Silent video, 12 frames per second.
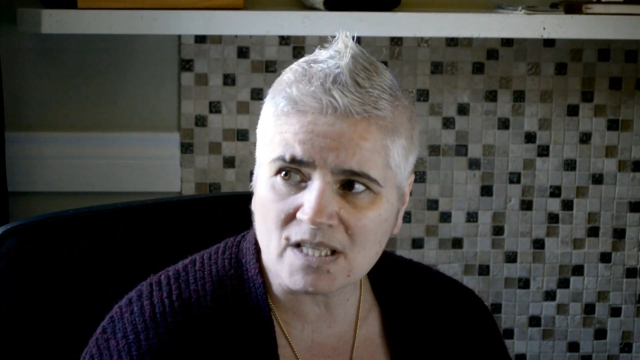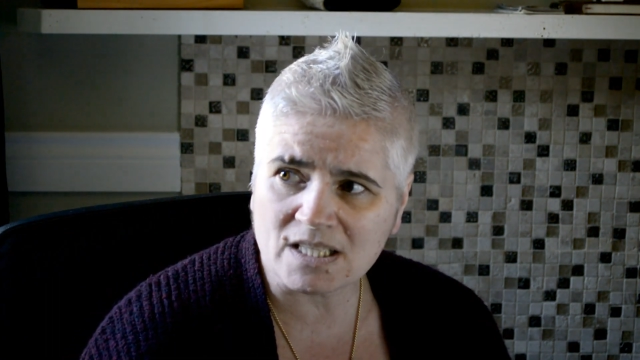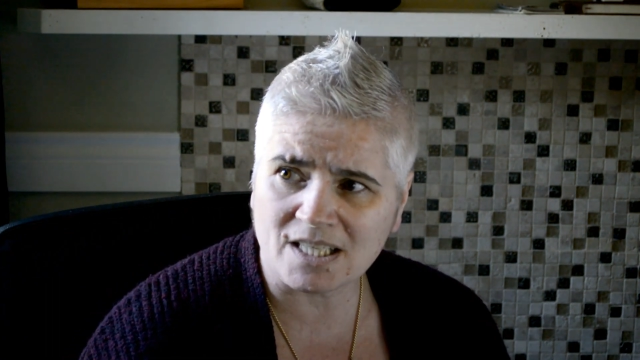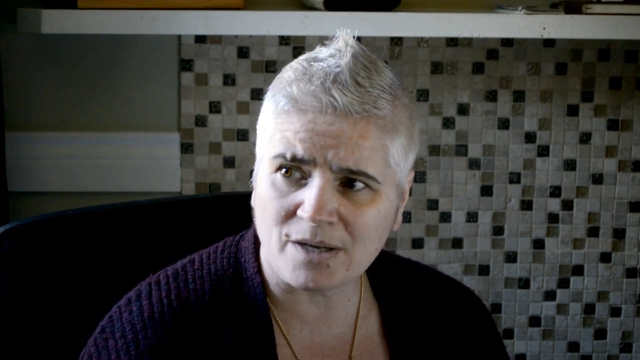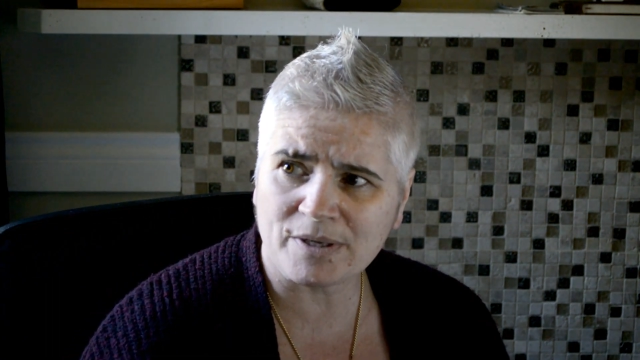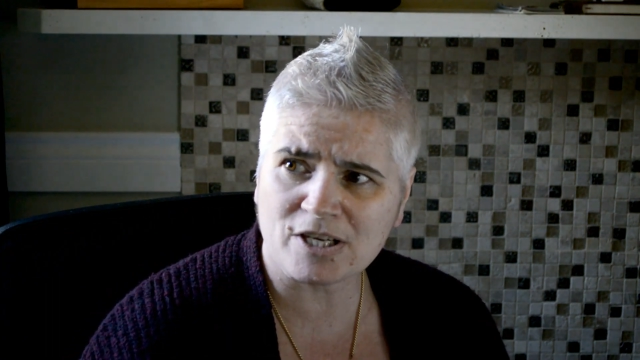
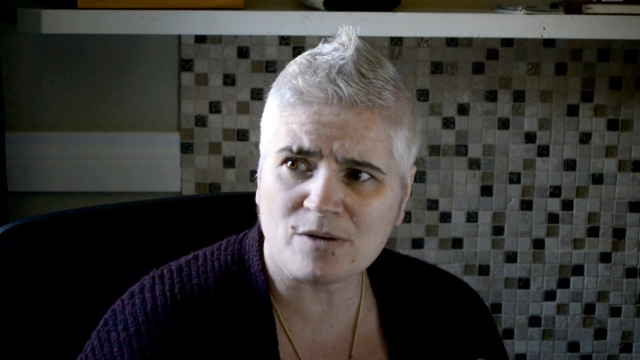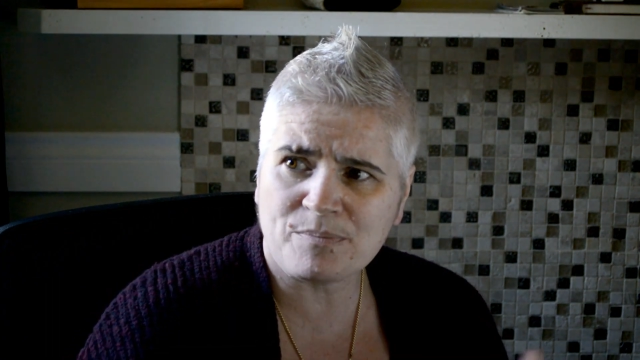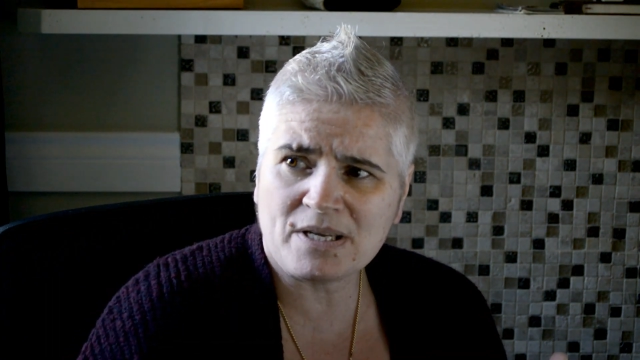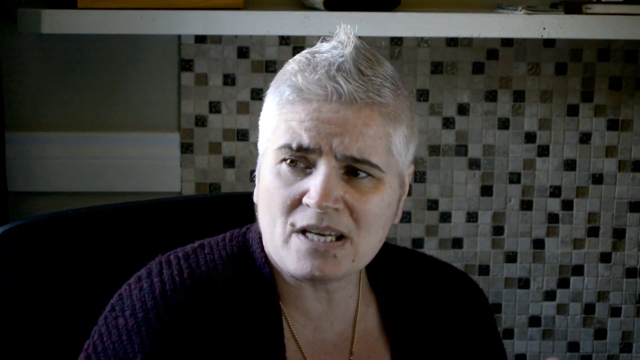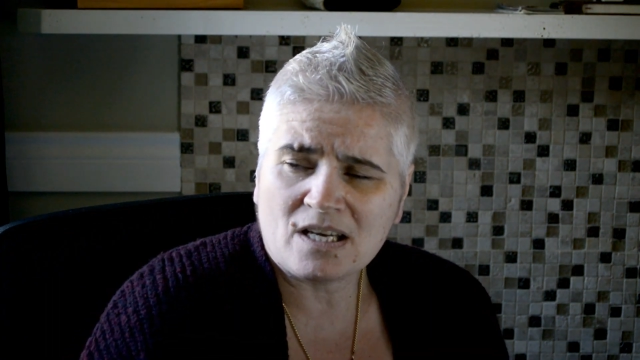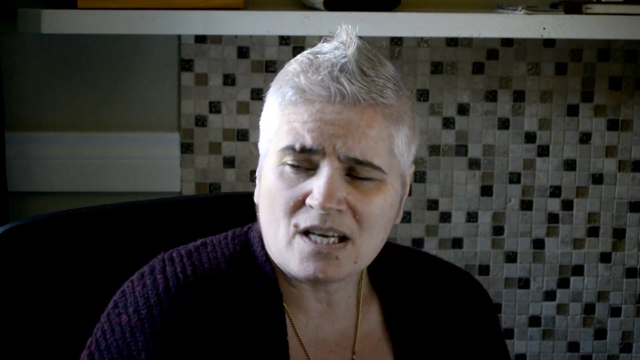It could
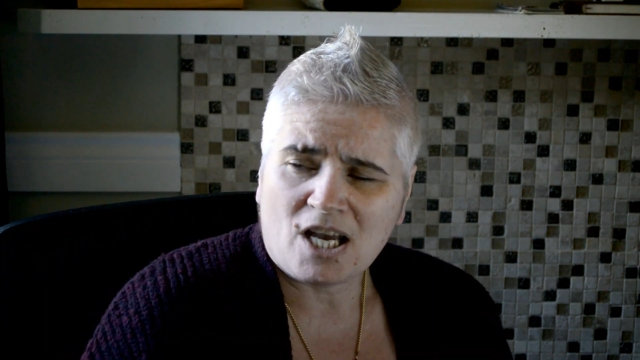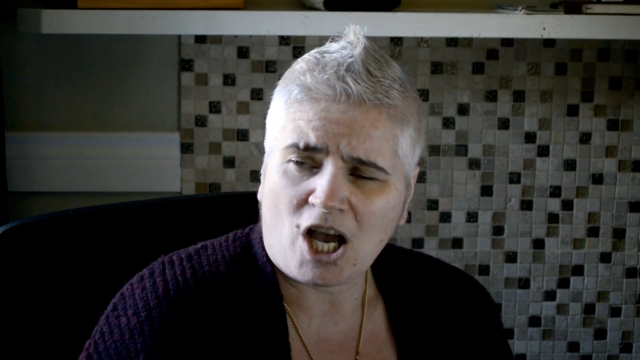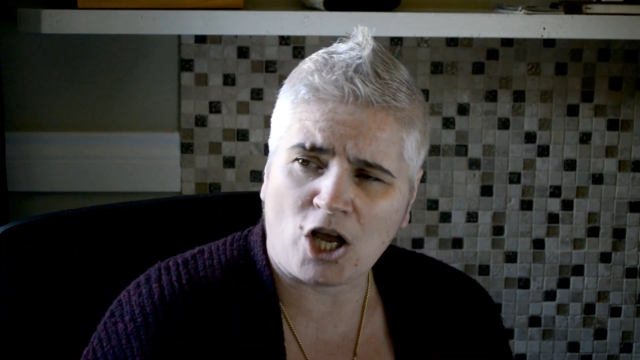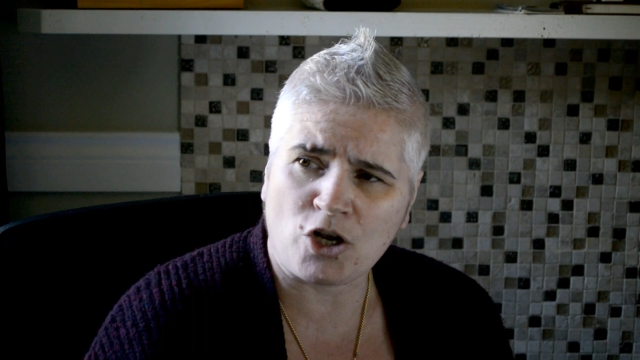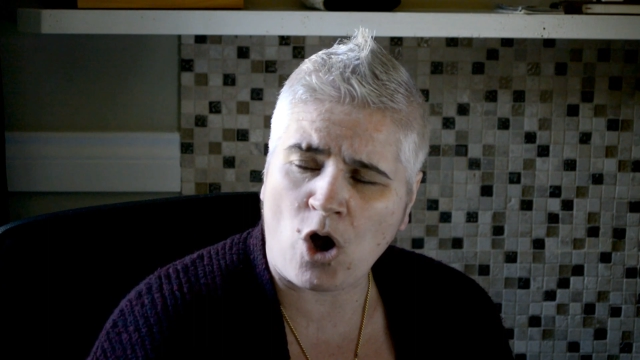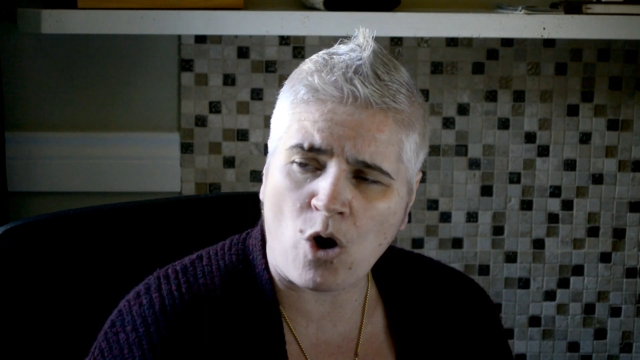be
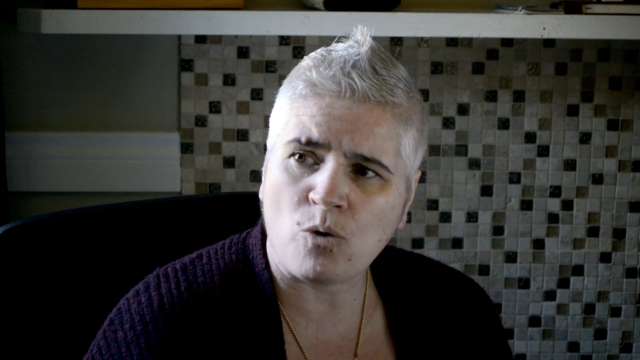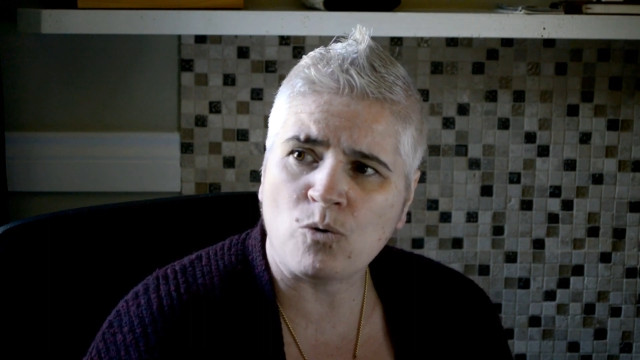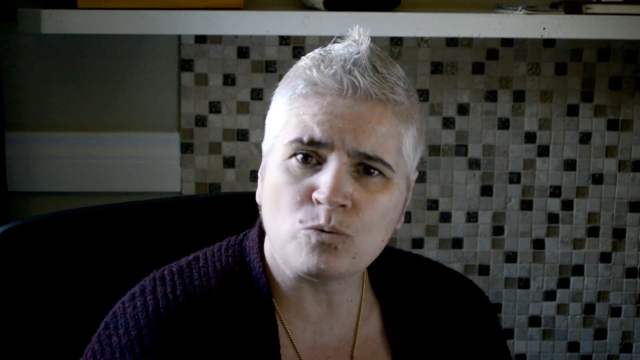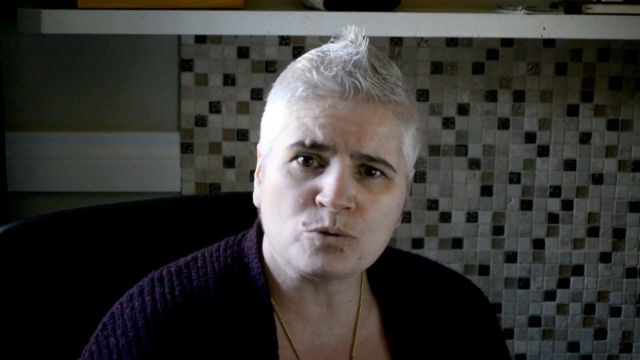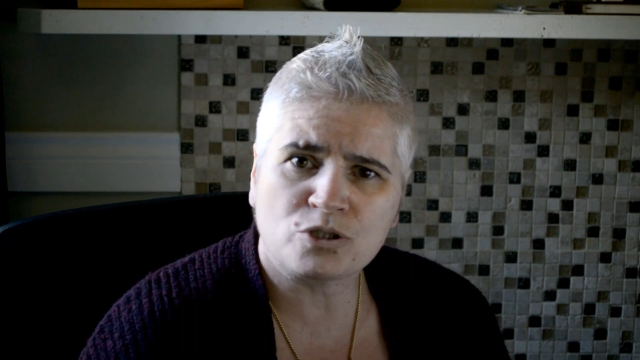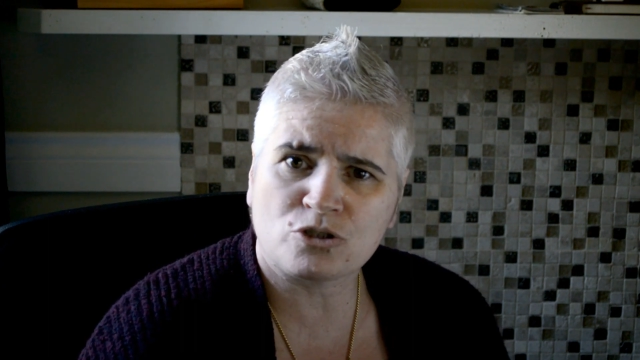an
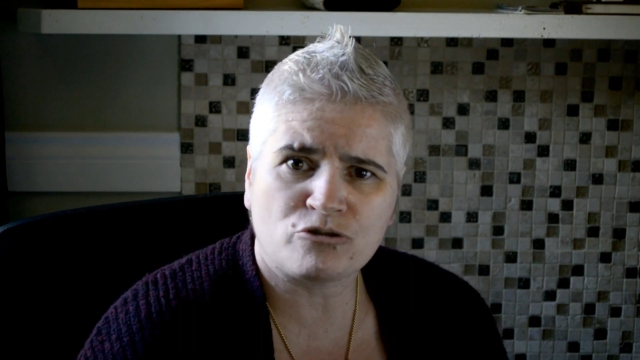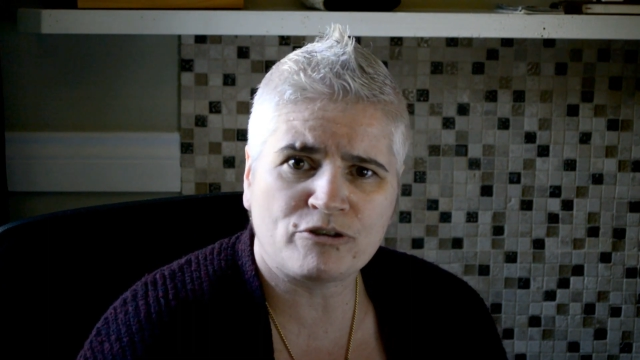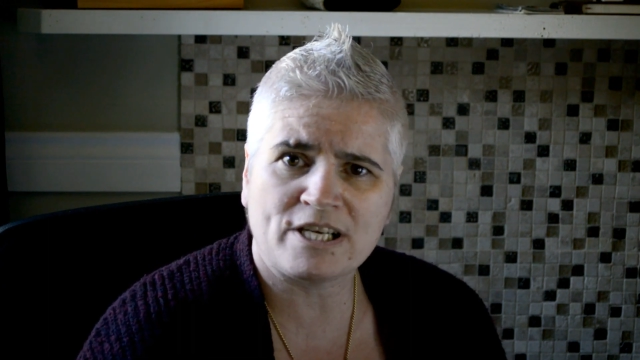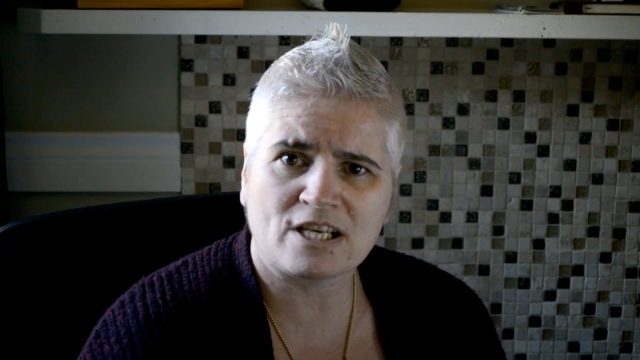old tree.